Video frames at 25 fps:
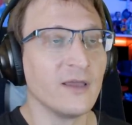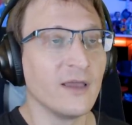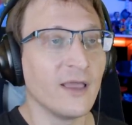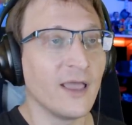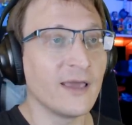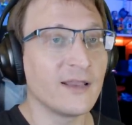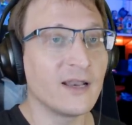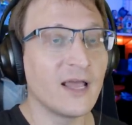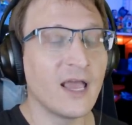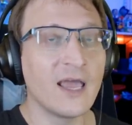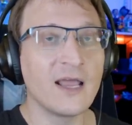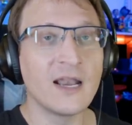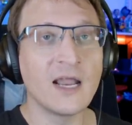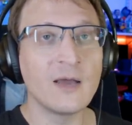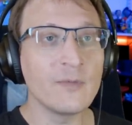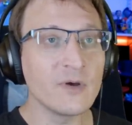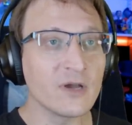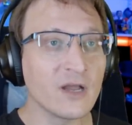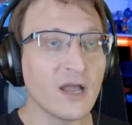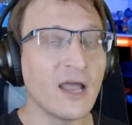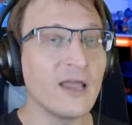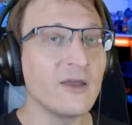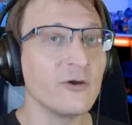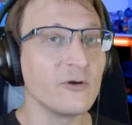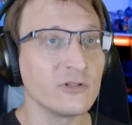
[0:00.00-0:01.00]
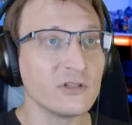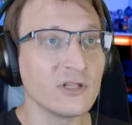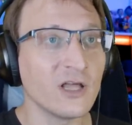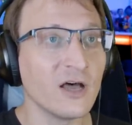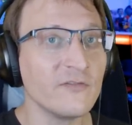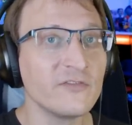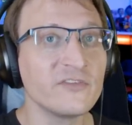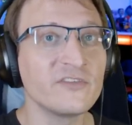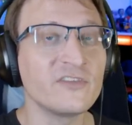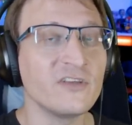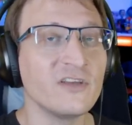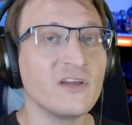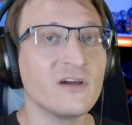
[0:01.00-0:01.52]
And I, and I'm a guy who
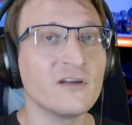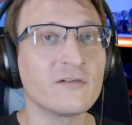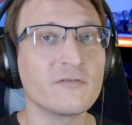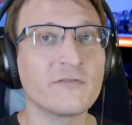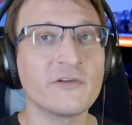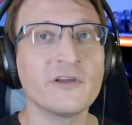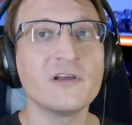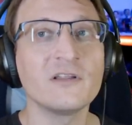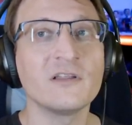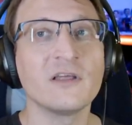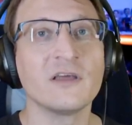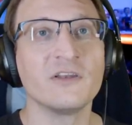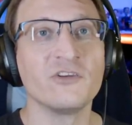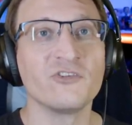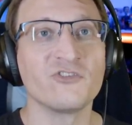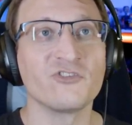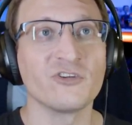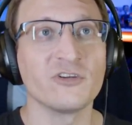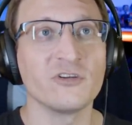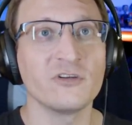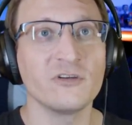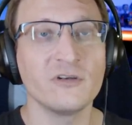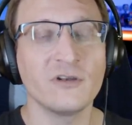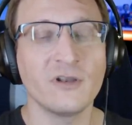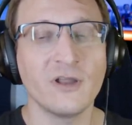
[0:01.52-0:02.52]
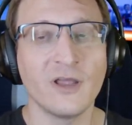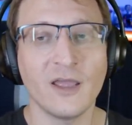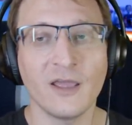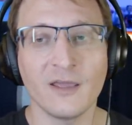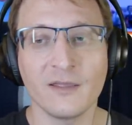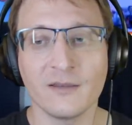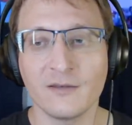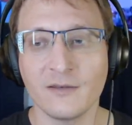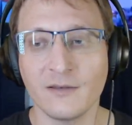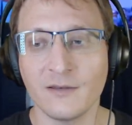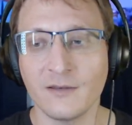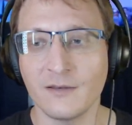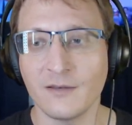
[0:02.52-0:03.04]
loves the Unreal Engine,
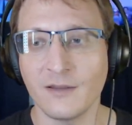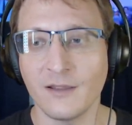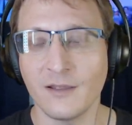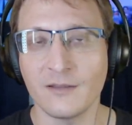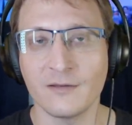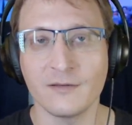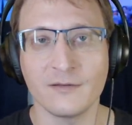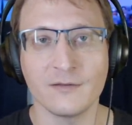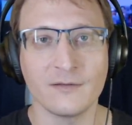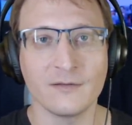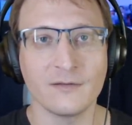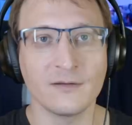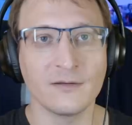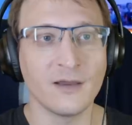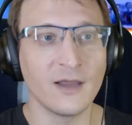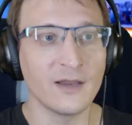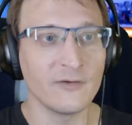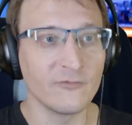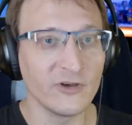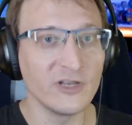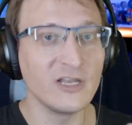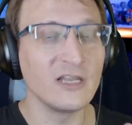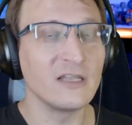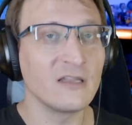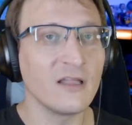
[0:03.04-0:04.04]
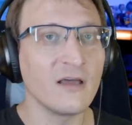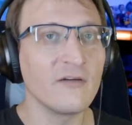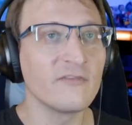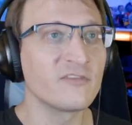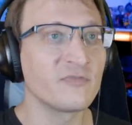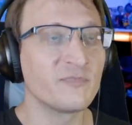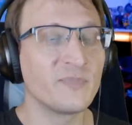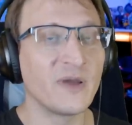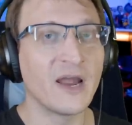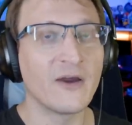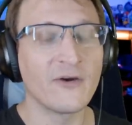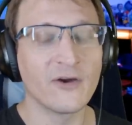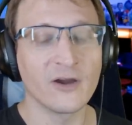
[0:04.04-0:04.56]
and and I really loved
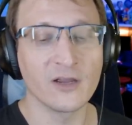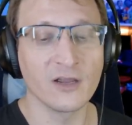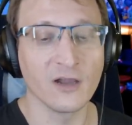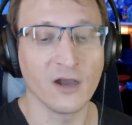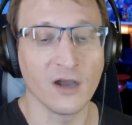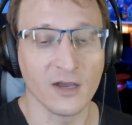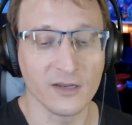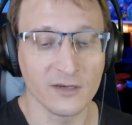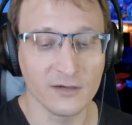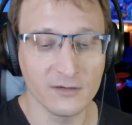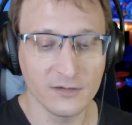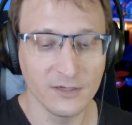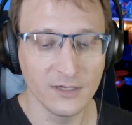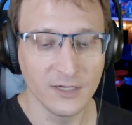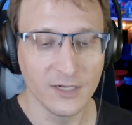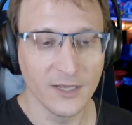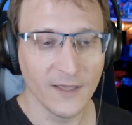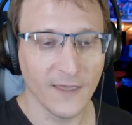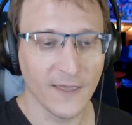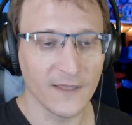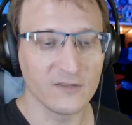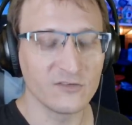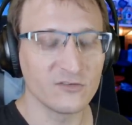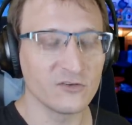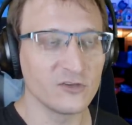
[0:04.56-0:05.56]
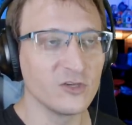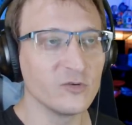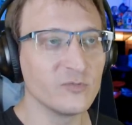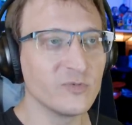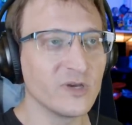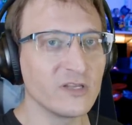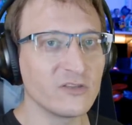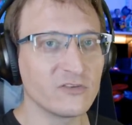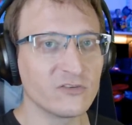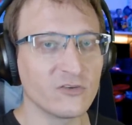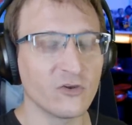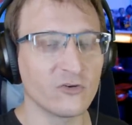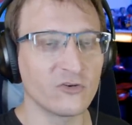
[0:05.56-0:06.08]
Paragon, and so you
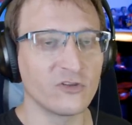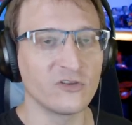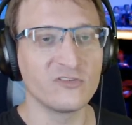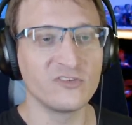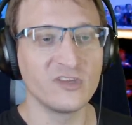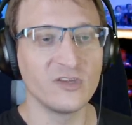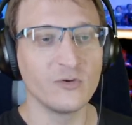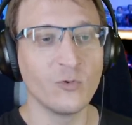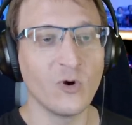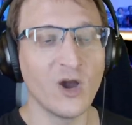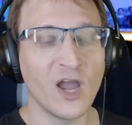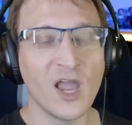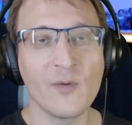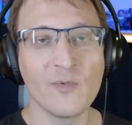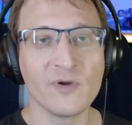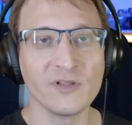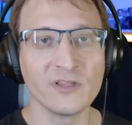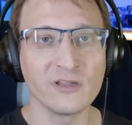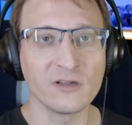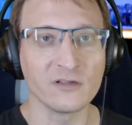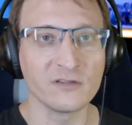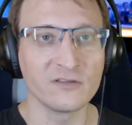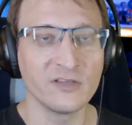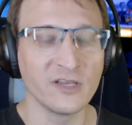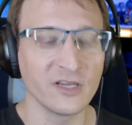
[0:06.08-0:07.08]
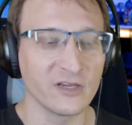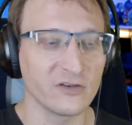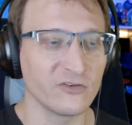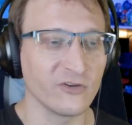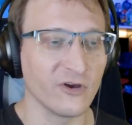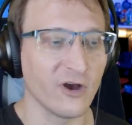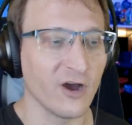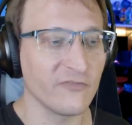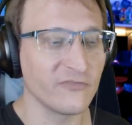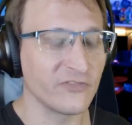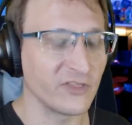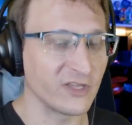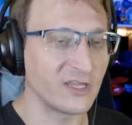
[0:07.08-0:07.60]
might start to see why I'm a little ticked
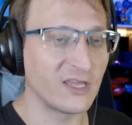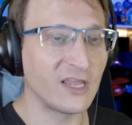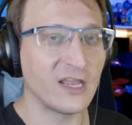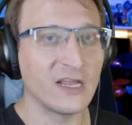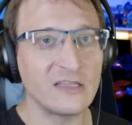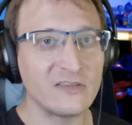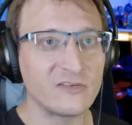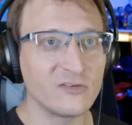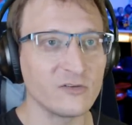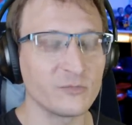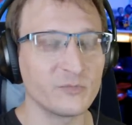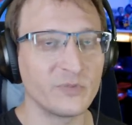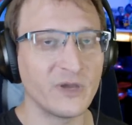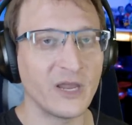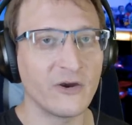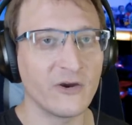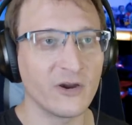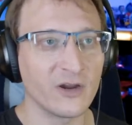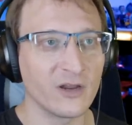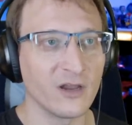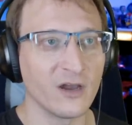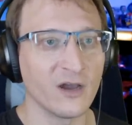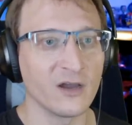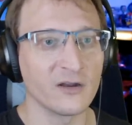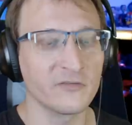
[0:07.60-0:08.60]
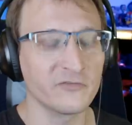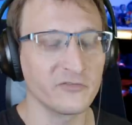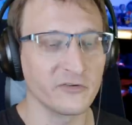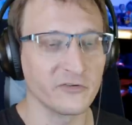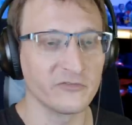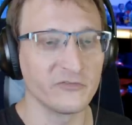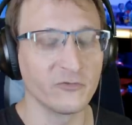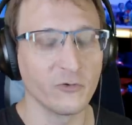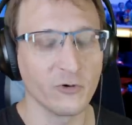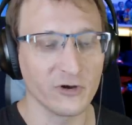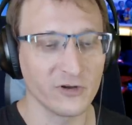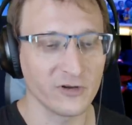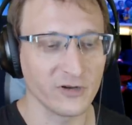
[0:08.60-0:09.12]
off. They canceled Paragon for
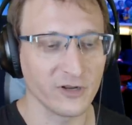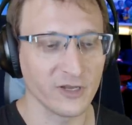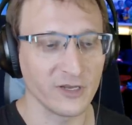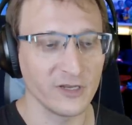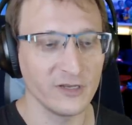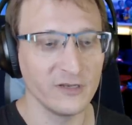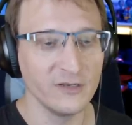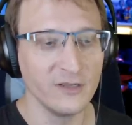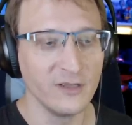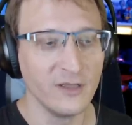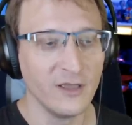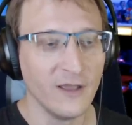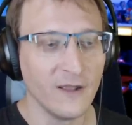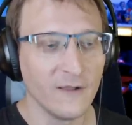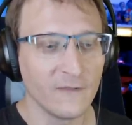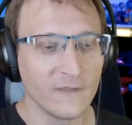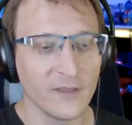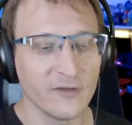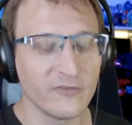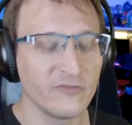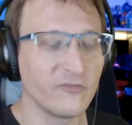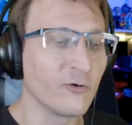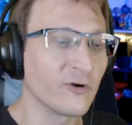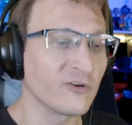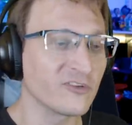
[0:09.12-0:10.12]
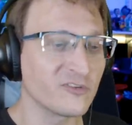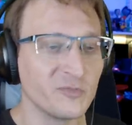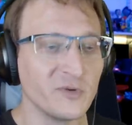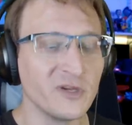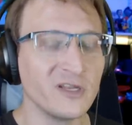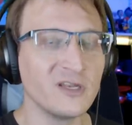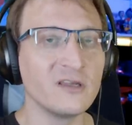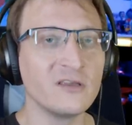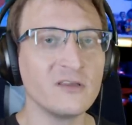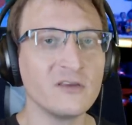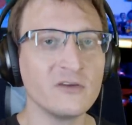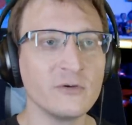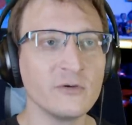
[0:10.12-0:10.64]
Fortnite. They forced me to
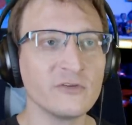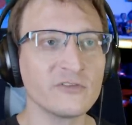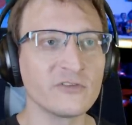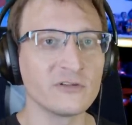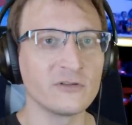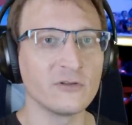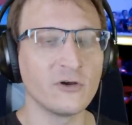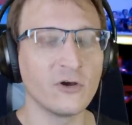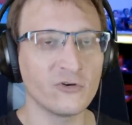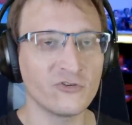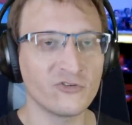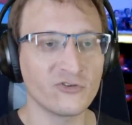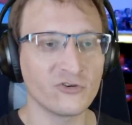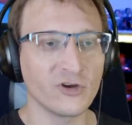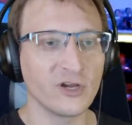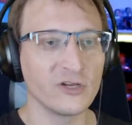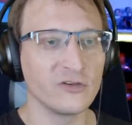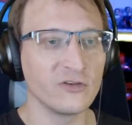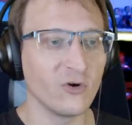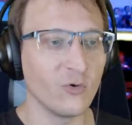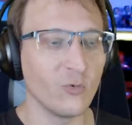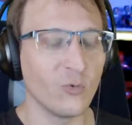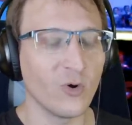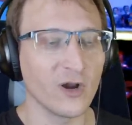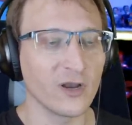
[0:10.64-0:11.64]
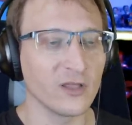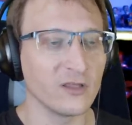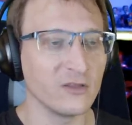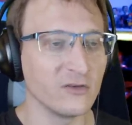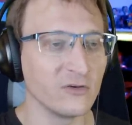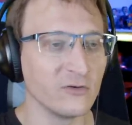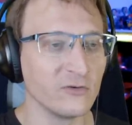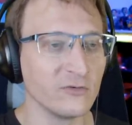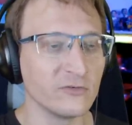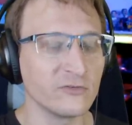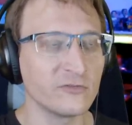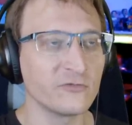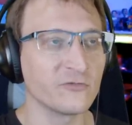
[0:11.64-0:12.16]
use a launcher I don't want to
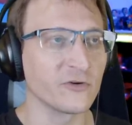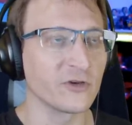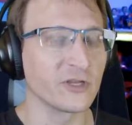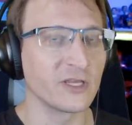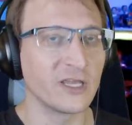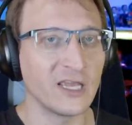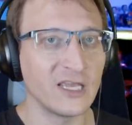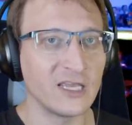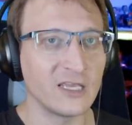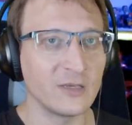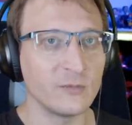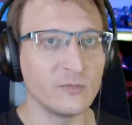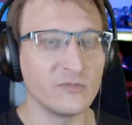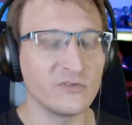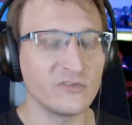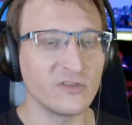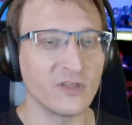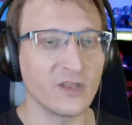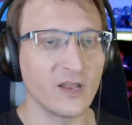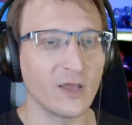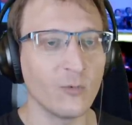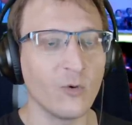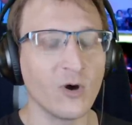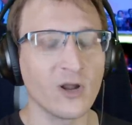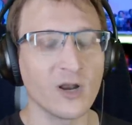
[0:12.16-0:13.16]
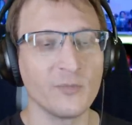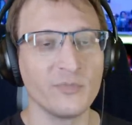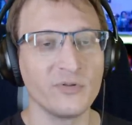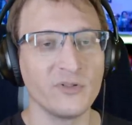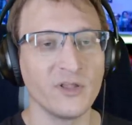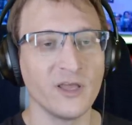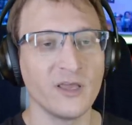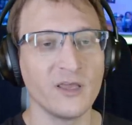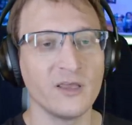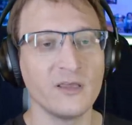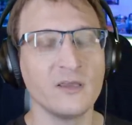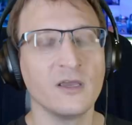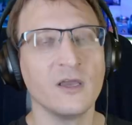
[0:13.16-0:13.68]
use for games that I want to
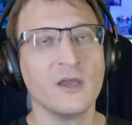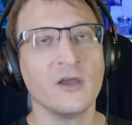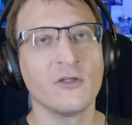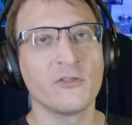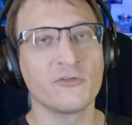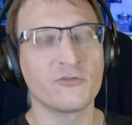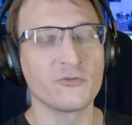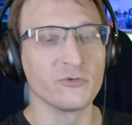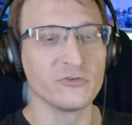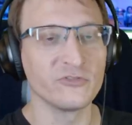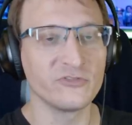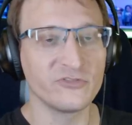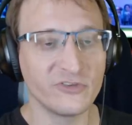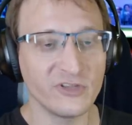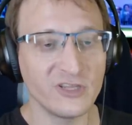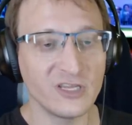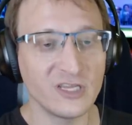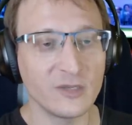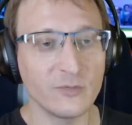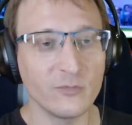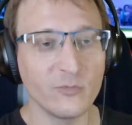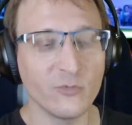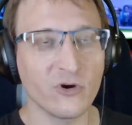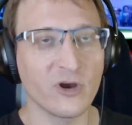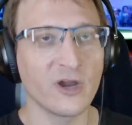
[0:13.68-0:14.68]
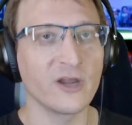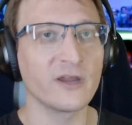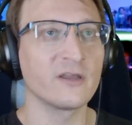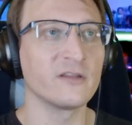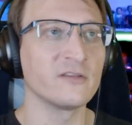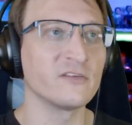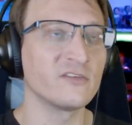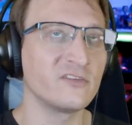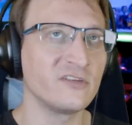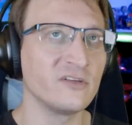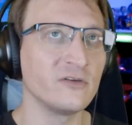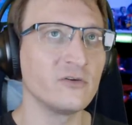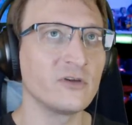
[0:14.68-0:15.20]
play through Steam, where I can
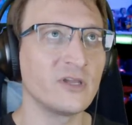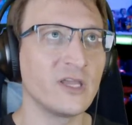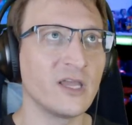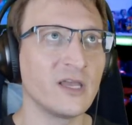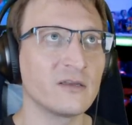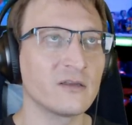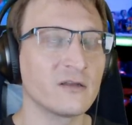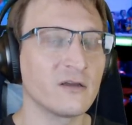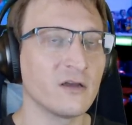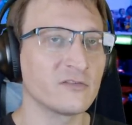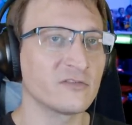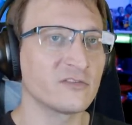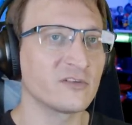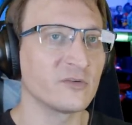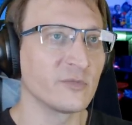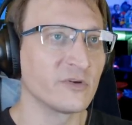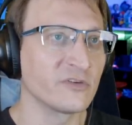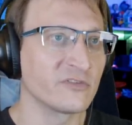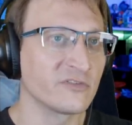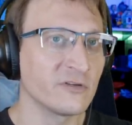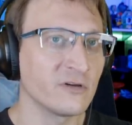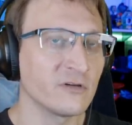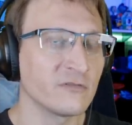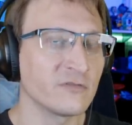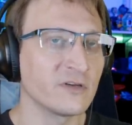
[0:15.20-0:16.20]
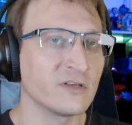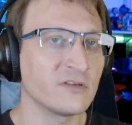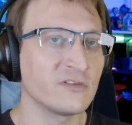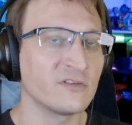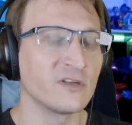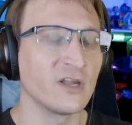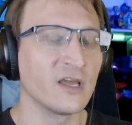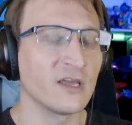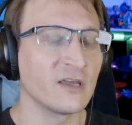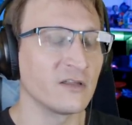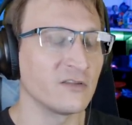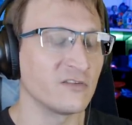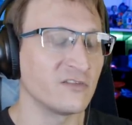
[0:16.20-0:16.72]
still get customer service and
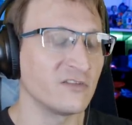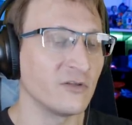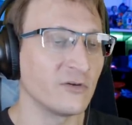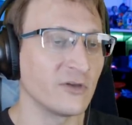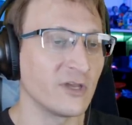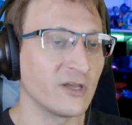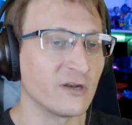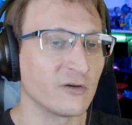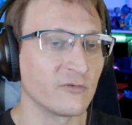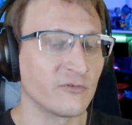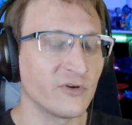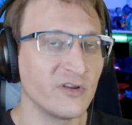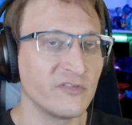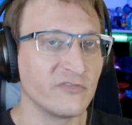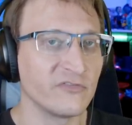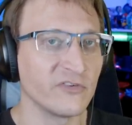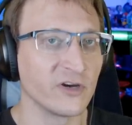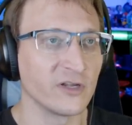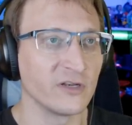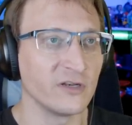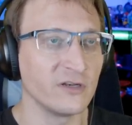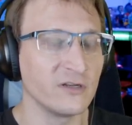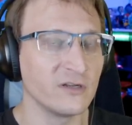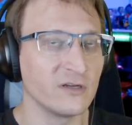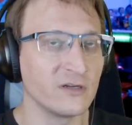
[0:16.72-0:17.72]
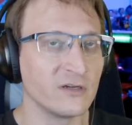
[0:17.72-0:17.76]
I can still get a refund.